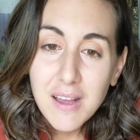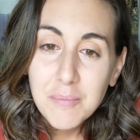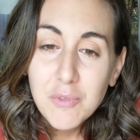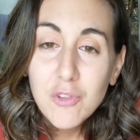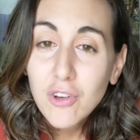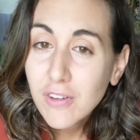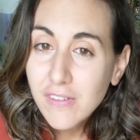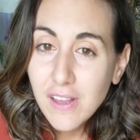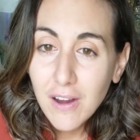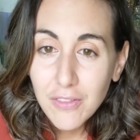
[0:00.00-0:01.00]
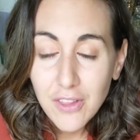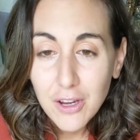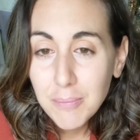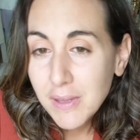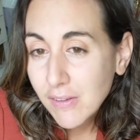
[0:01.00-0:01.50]
New Jersey Art
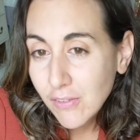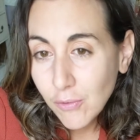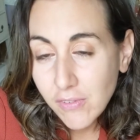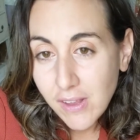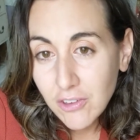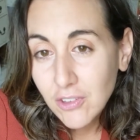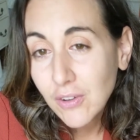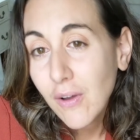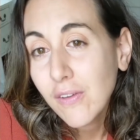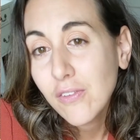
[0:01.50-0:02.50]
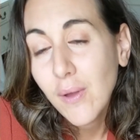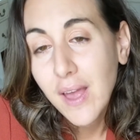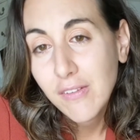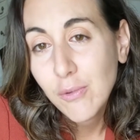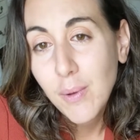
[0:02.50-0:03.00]
Therapy Association also
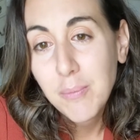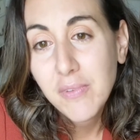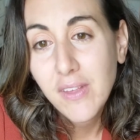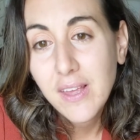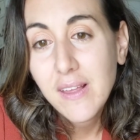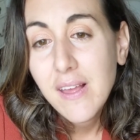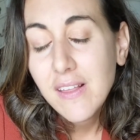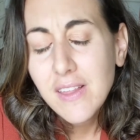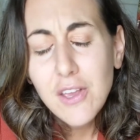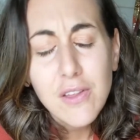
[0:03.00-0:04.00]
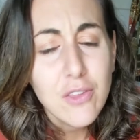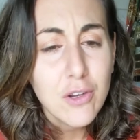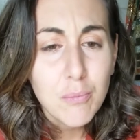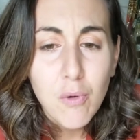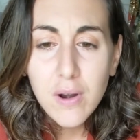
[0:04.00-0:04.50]
has a website that you can
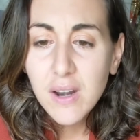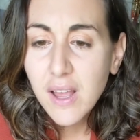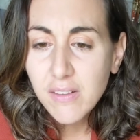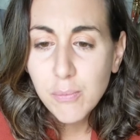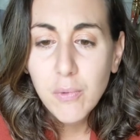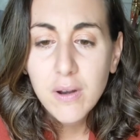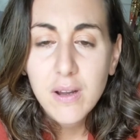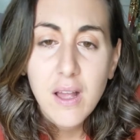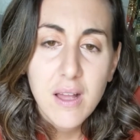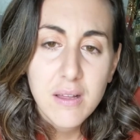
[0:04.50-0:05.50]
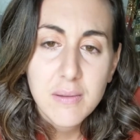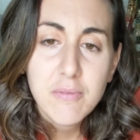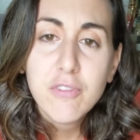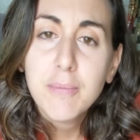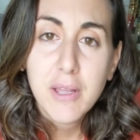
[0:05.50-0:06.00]
learn more, has more
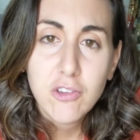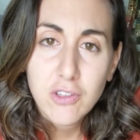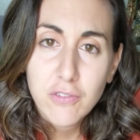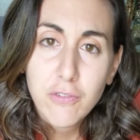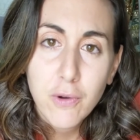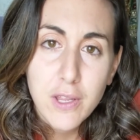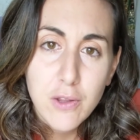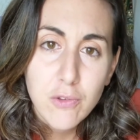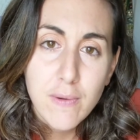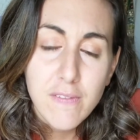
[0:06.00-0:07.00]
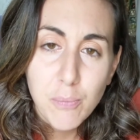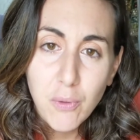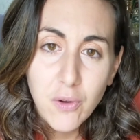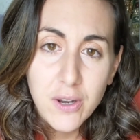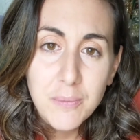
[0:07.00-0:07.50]
information for you to
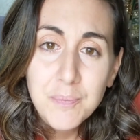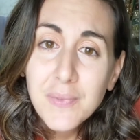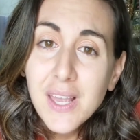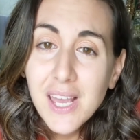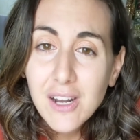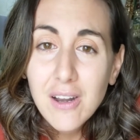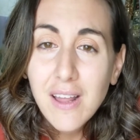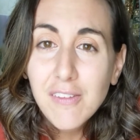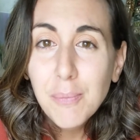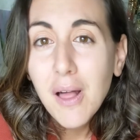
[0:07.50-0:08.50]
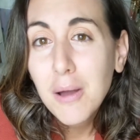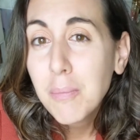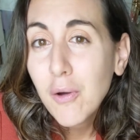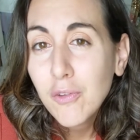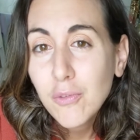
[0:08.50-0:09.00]
explore. In our next
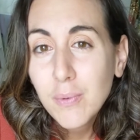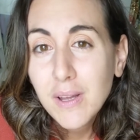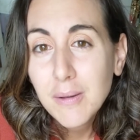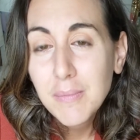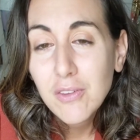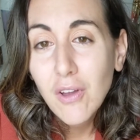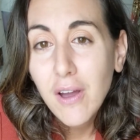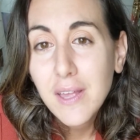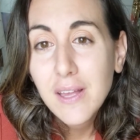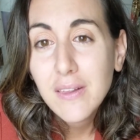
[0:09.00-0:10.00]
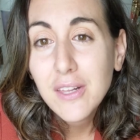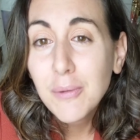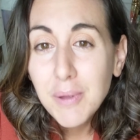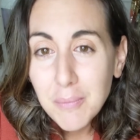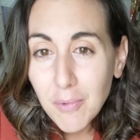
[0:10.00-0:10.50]
blog post, we're going to be talking a
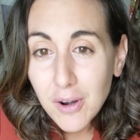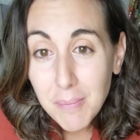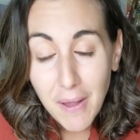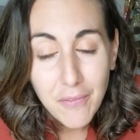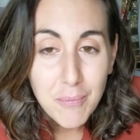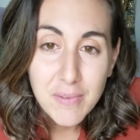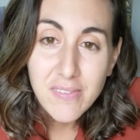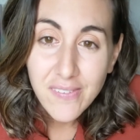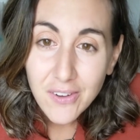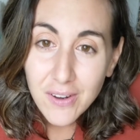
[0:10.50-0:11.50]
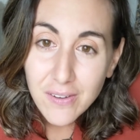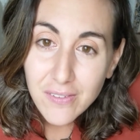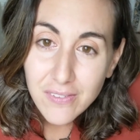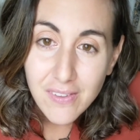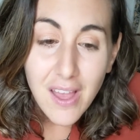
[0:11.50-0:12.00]
little bit more about the
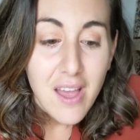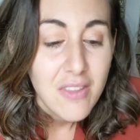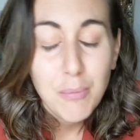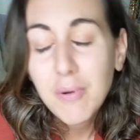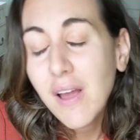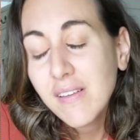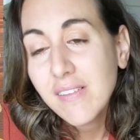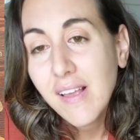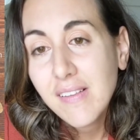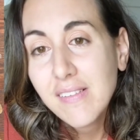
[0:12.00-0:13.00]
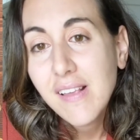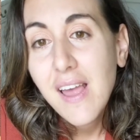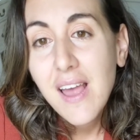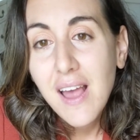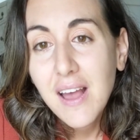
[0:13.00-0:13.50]
materials, the process,
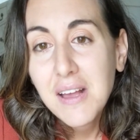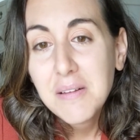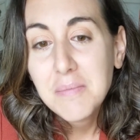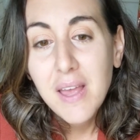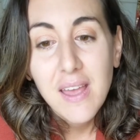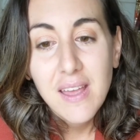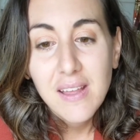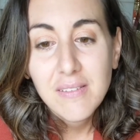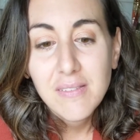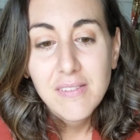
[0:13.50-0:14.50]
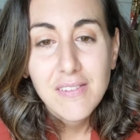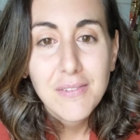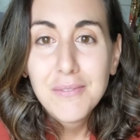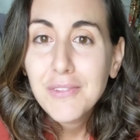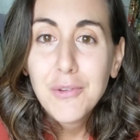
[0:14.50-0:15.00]
and
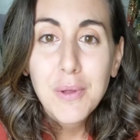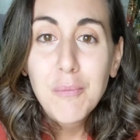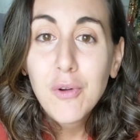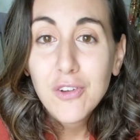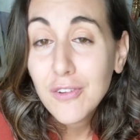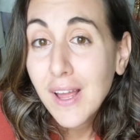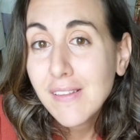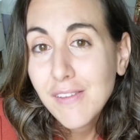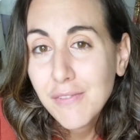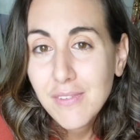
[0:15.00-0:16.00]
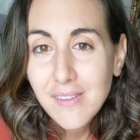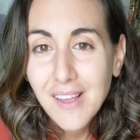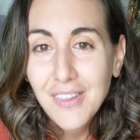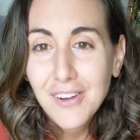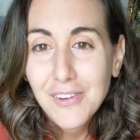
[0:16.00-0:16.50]
doing more directives
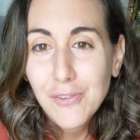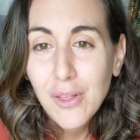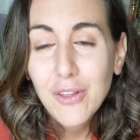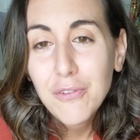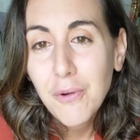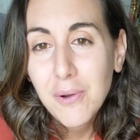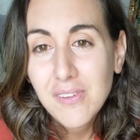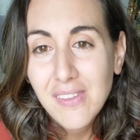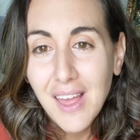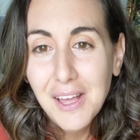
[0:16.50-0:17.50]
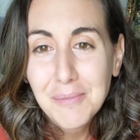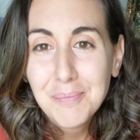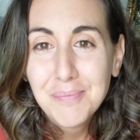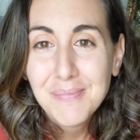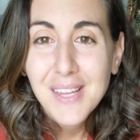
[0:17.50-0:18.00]
together. So I look forward to that.
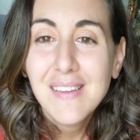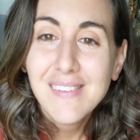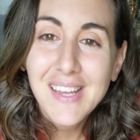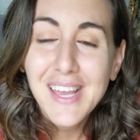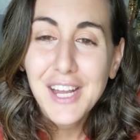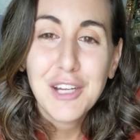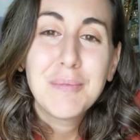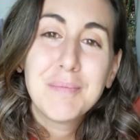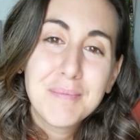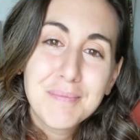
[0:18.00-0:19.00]
Take care.